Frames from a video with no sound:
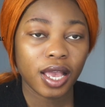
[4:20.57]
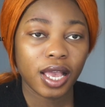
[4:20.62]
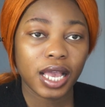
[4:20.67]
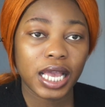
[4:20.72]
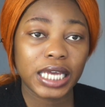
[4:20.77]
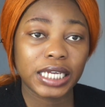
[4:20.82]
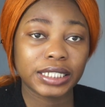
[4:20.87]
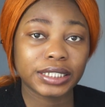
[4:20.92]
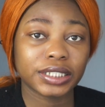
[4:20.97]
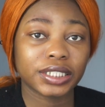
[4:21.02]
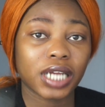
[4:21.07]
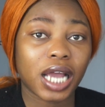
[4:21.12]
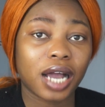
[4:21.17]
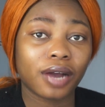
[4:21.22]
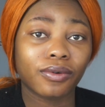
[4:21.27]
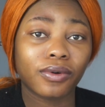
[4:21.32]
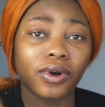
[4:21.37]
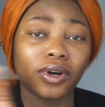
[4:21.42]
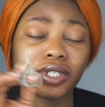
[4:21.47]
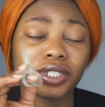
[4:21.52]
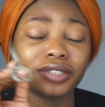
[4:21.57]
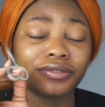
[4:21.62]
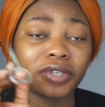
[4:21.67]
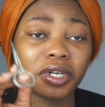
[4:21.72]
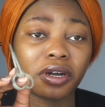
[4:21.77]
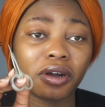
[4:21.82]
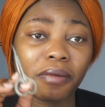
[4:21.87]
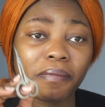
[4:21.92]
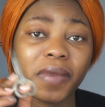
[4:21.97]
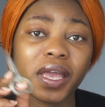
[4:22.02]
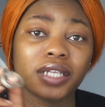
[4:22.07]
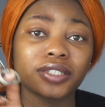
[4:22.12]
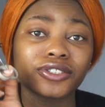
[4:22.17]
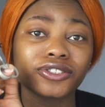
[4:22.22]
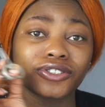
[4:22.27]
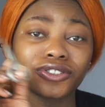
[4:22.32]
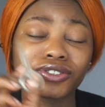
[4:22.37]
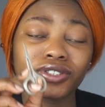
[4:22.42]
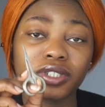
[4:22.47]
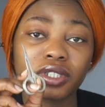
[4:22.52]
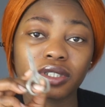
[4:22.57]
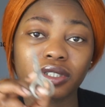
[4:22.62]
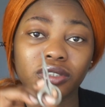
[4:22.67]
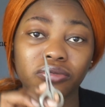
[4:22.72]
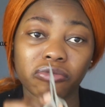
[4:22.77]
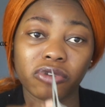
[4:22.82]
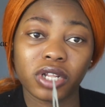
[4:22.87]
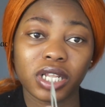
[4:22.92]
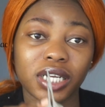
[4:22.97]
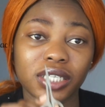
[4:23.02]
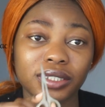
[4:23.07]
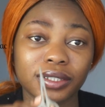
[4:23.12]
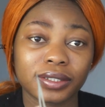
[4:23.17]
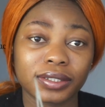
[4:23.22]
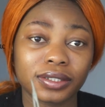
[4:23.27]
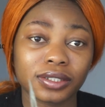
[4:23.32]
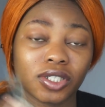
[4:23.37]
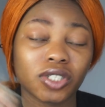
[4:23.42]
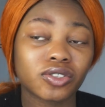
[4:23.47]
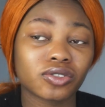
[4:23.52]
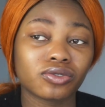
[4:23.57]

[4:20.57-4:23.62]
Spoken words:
And I would only recommend you use a smaller scissors.